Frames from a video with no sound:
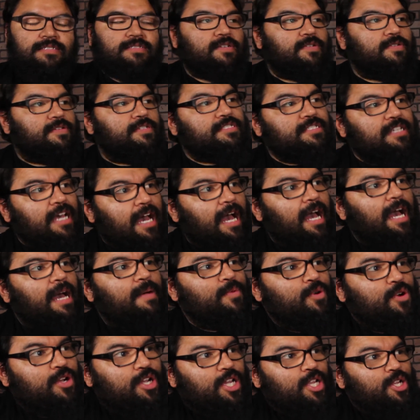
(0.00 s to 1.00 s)
So this guy
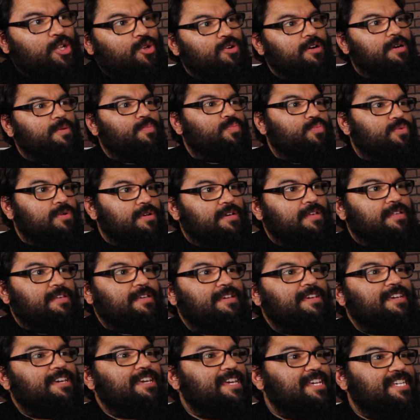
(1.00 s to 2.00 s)
I'm hooking you up with,
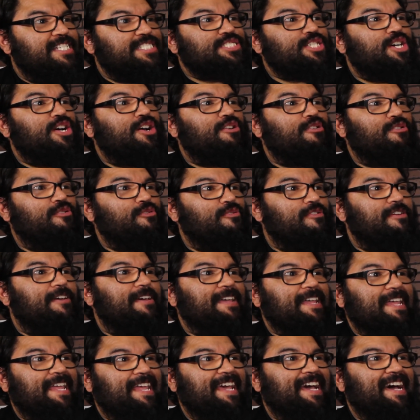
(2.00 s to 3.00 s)
he's a
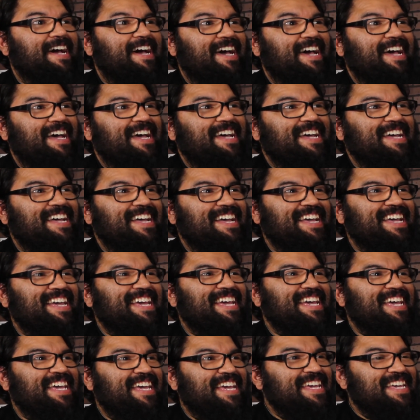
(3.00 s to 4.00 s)
great guy.
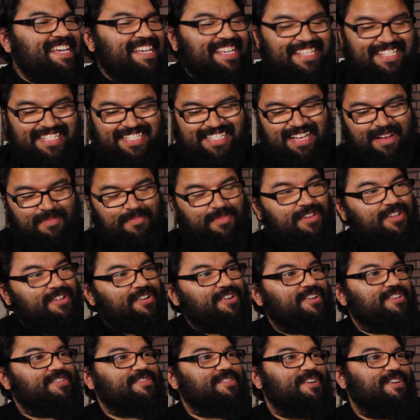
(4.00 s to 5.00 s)
I mean,
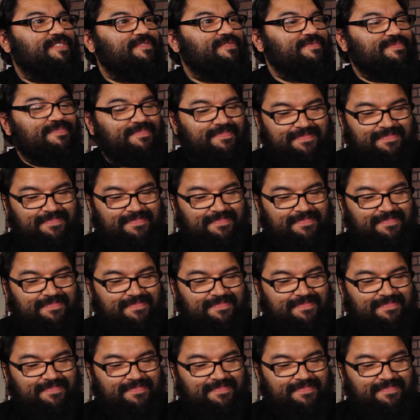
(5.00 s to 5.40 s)
you're gonna love him.